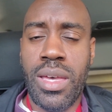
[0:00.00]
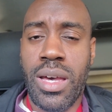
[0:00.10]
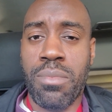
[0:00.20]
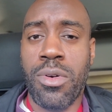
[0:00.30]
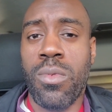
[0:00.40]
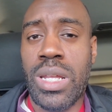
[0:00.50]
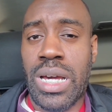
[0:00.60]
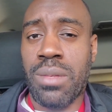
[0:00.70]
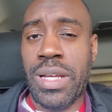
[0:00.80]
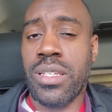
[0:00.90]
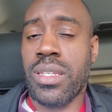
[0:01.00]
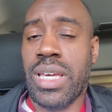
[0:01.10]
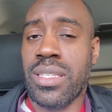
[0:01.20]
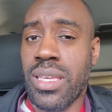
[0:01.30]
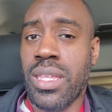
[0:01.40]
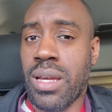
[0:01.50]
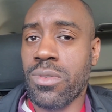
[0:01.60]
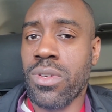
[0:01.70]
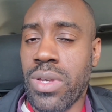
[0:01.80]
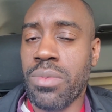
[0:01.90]
But one automation that I said I was
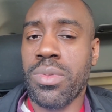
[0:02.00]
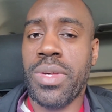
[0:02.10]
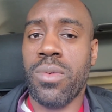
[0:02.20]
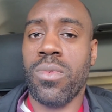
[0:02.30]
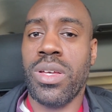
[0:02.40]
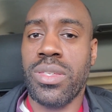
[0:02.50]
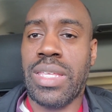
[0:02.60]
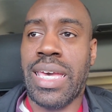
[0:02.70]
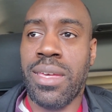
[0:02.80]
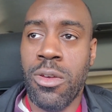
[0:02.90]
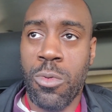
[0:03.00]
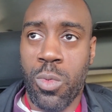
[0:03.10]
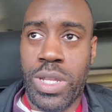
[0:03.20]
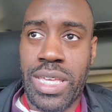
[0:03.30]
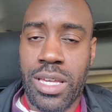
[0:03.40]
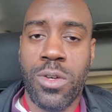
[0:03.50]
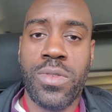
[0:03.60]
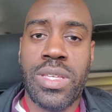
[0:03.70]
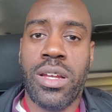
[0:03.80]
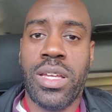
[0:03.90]
going to implement was that when it
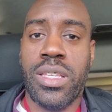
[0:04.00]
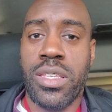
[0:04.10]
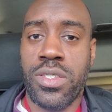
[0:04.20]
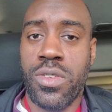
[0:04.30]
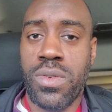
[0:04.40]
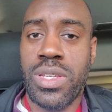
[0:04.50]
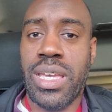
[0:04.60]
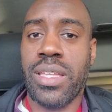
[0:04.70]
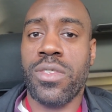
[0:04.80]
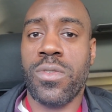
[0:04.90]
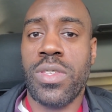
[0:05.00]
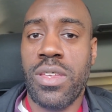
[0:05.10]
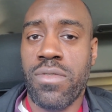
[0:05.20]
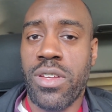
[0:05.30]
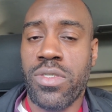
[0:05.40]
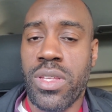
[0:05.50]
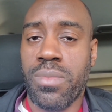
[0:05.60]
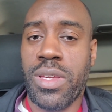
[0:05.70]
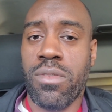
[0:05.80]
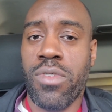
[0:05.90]
goes there, it is to check to see if there's an
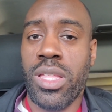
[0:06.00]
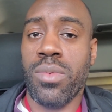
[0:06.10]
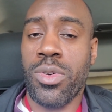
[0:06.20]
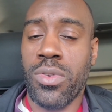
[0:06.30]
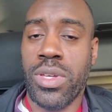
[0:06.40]
update available.